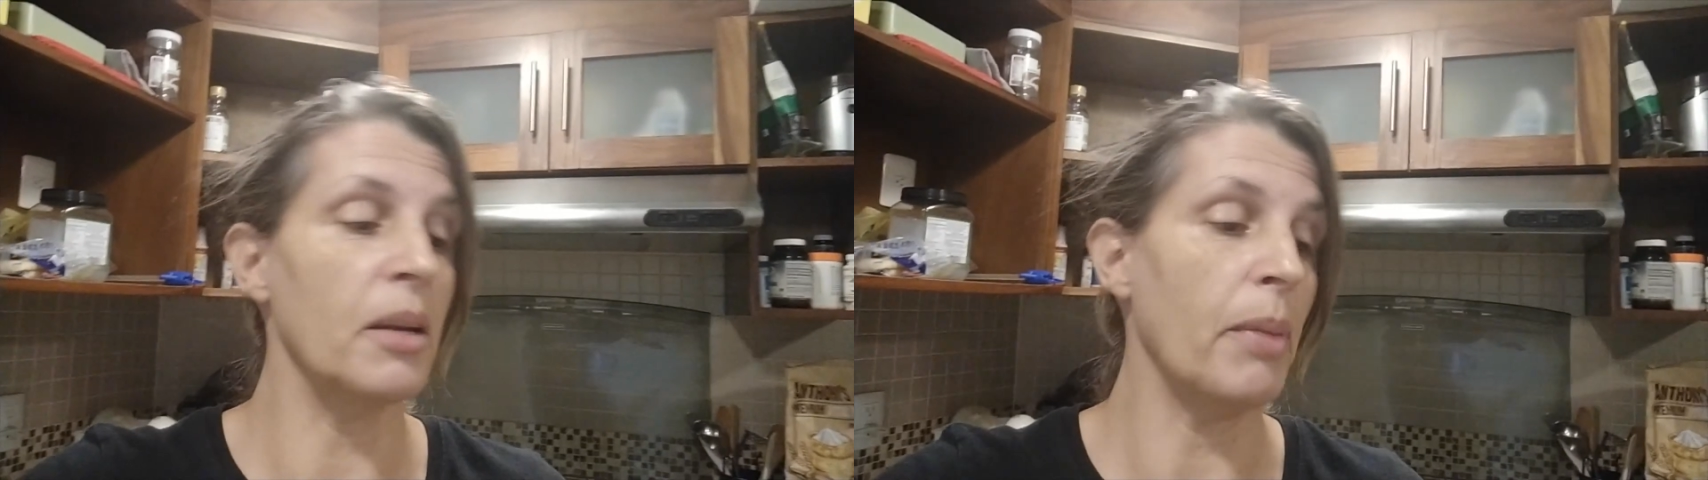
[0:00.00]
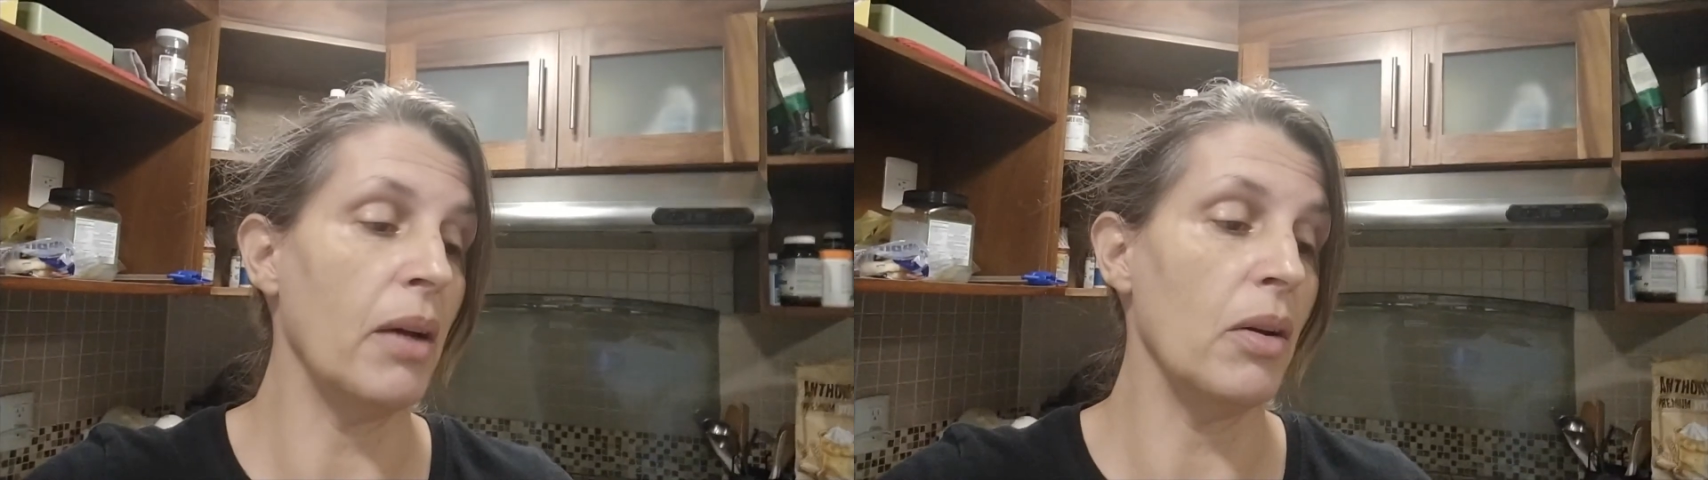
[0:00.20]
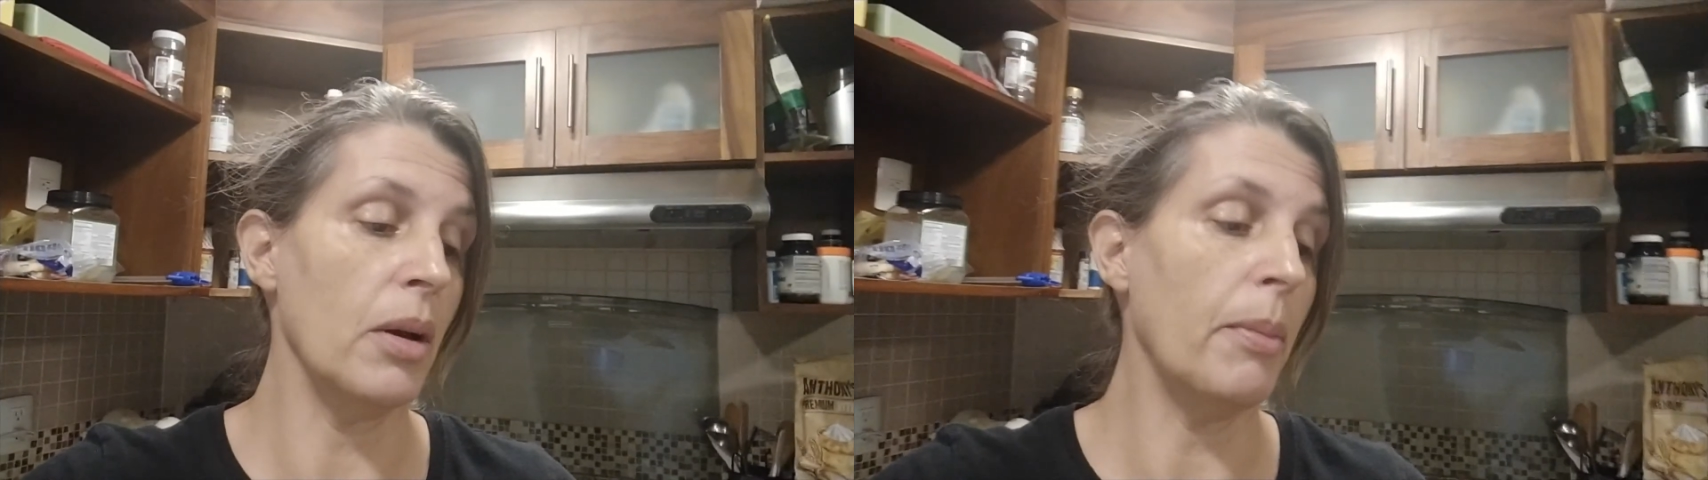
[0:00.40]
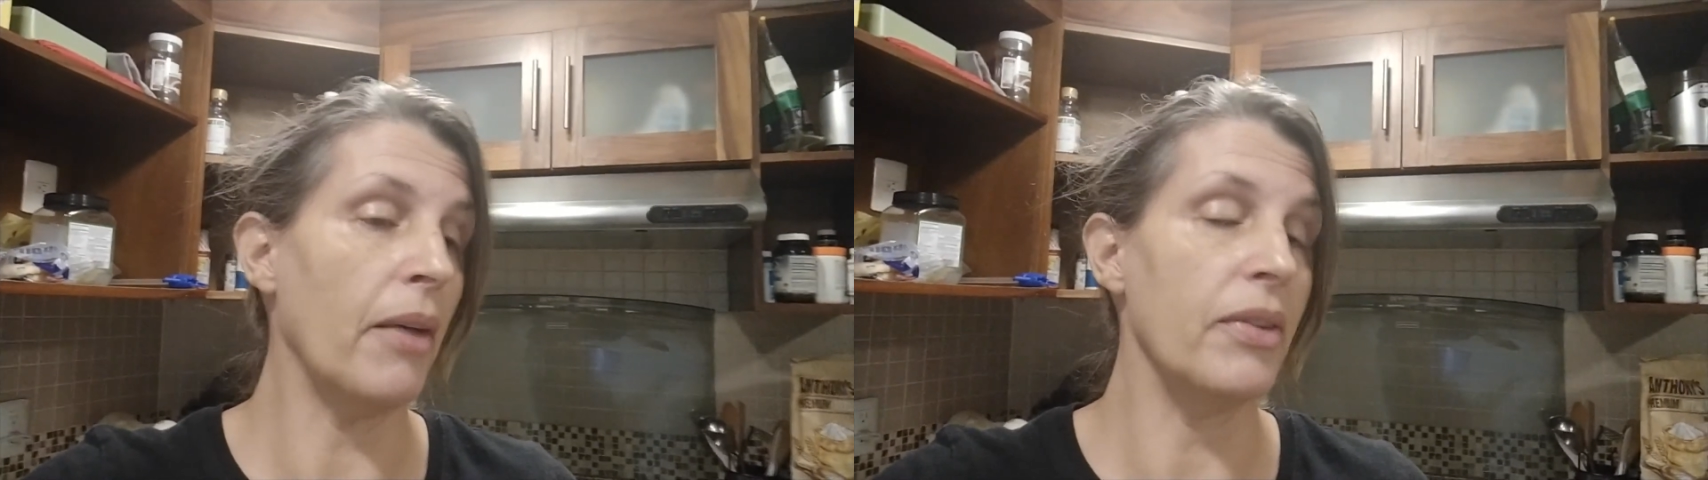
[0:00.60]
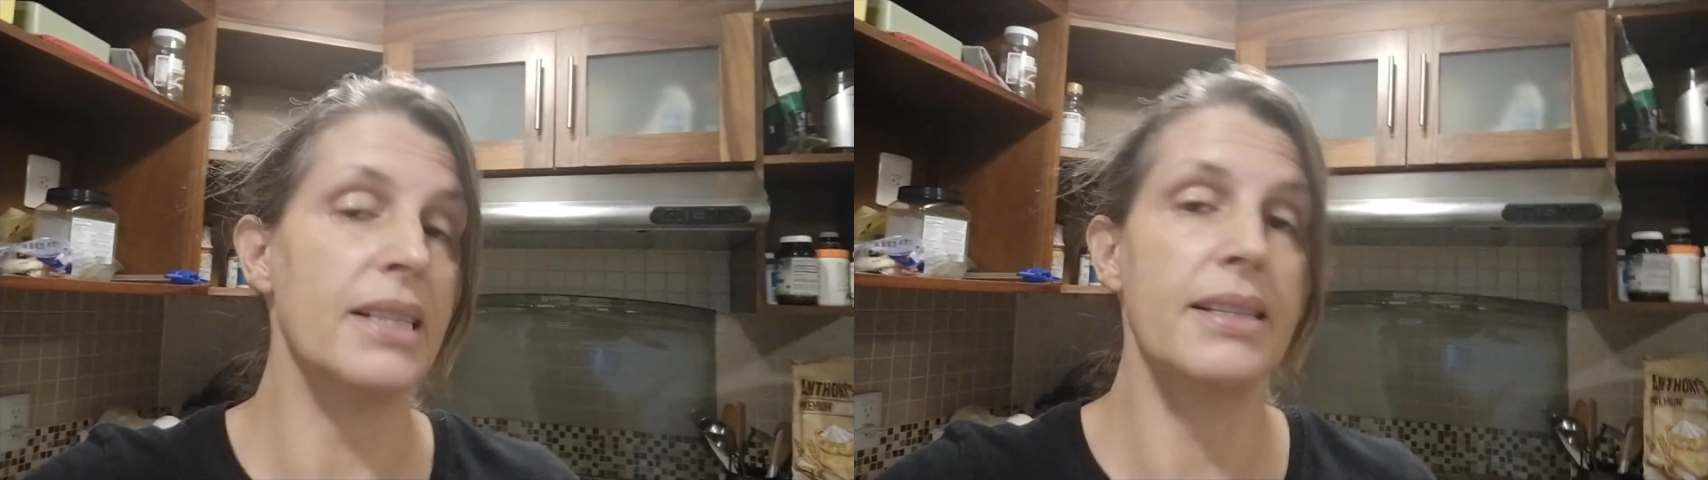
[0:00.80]

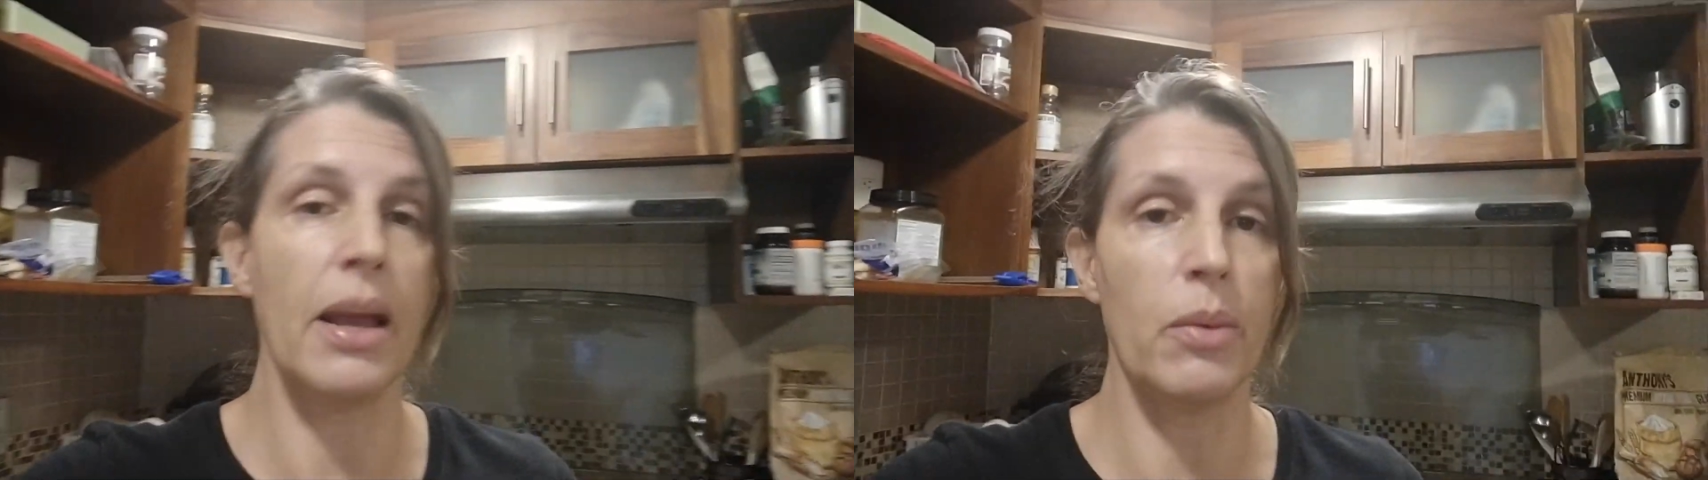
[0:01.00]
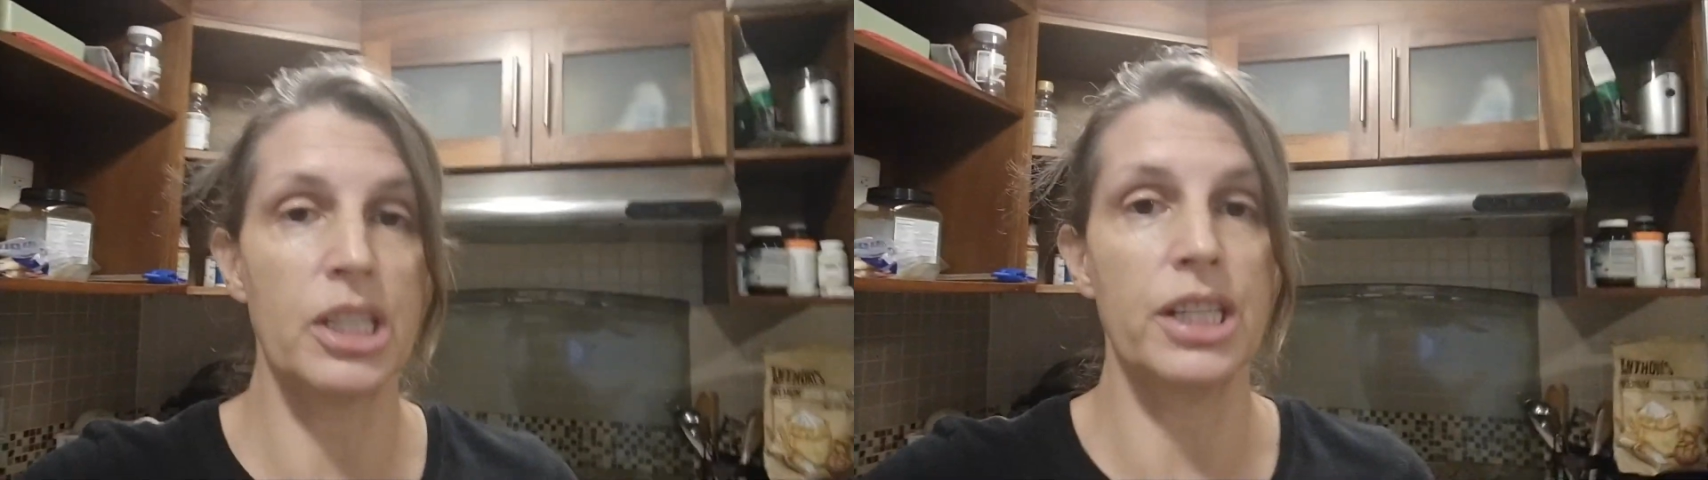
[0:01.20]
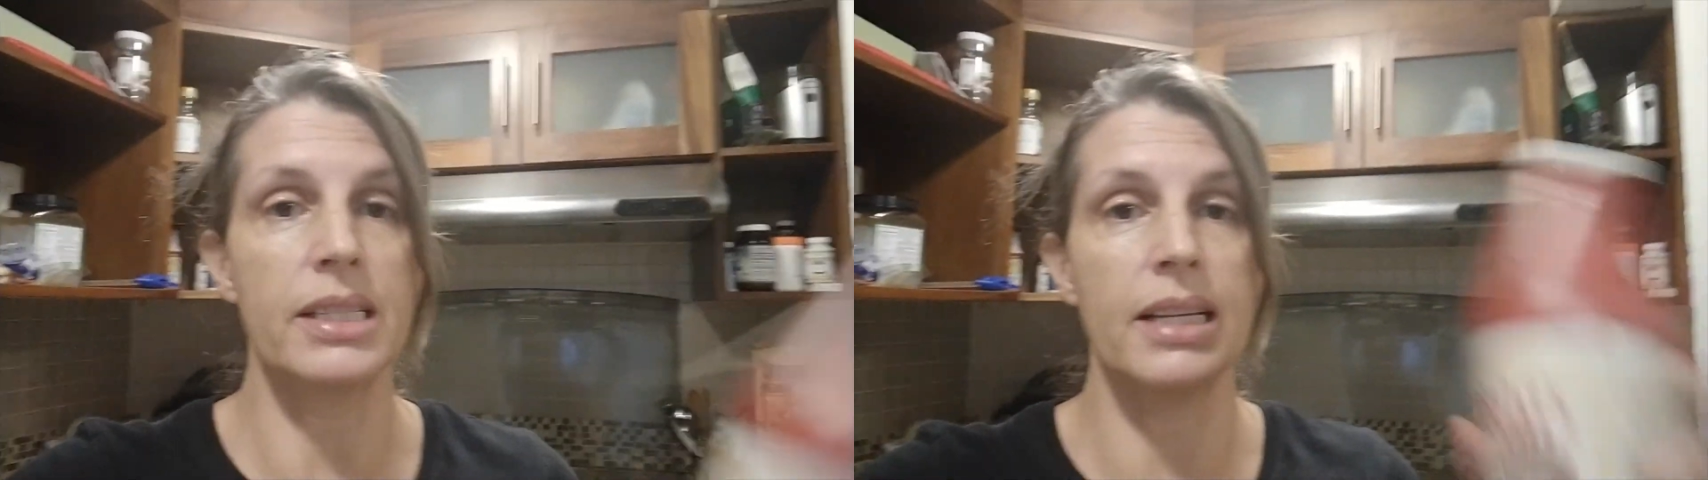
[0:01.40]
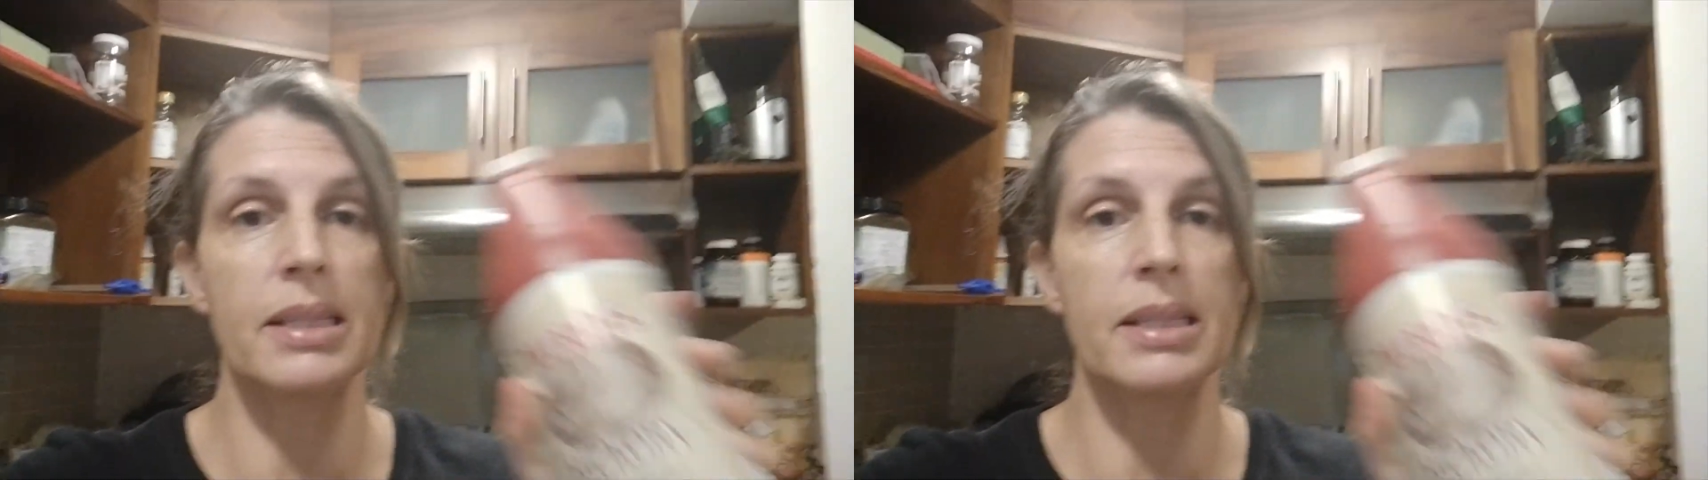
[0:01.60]
about these sandwiches